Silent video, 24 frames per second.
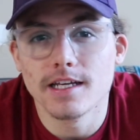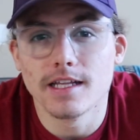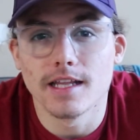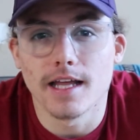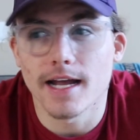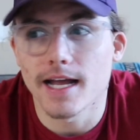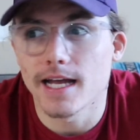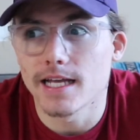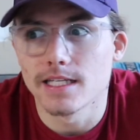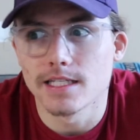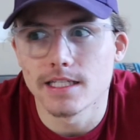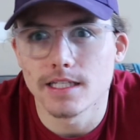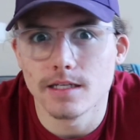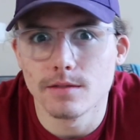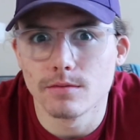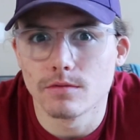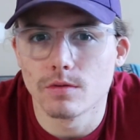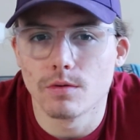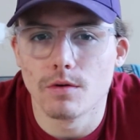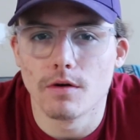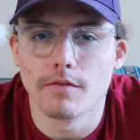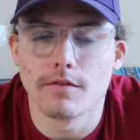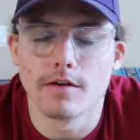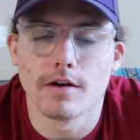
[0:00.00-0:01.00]
Like, I sleep
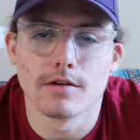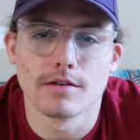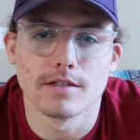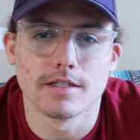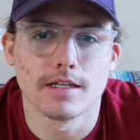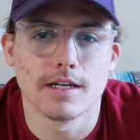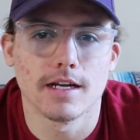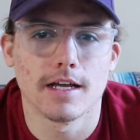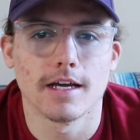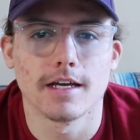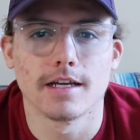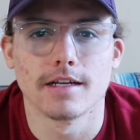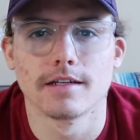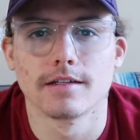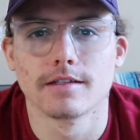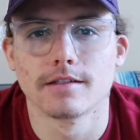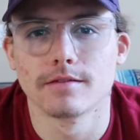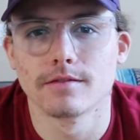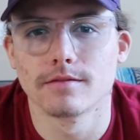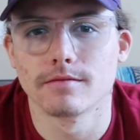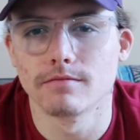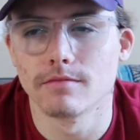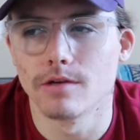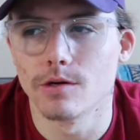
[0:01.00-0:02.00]
12 hours a night
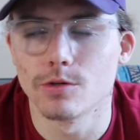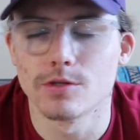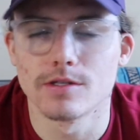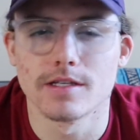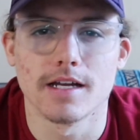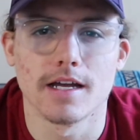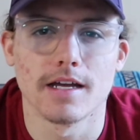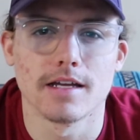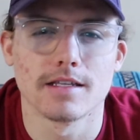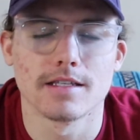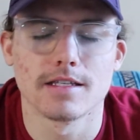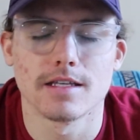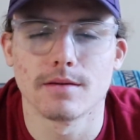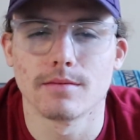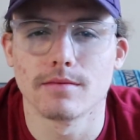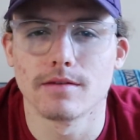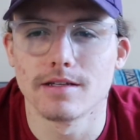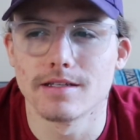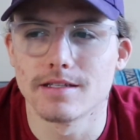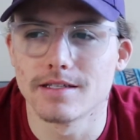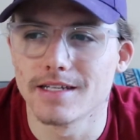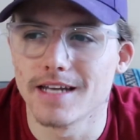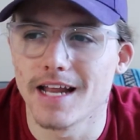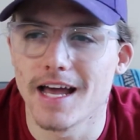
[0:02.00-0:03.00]
most nights. Some
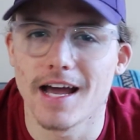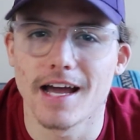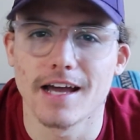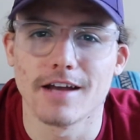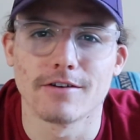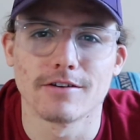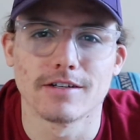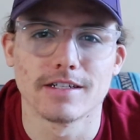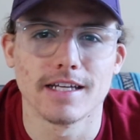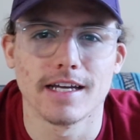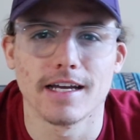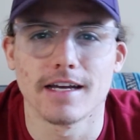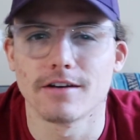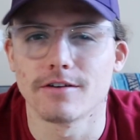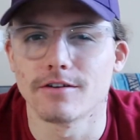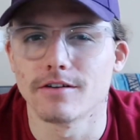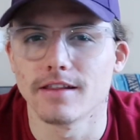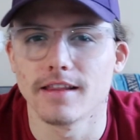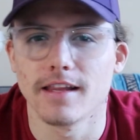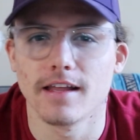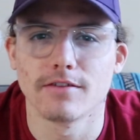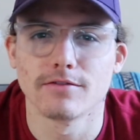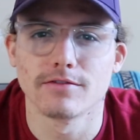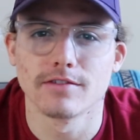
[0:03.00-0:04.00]
days 9 or 10 or
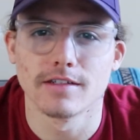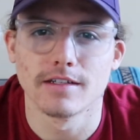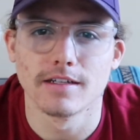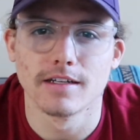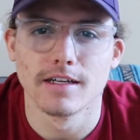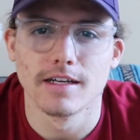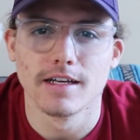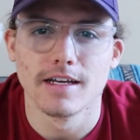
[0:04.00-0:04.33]
11.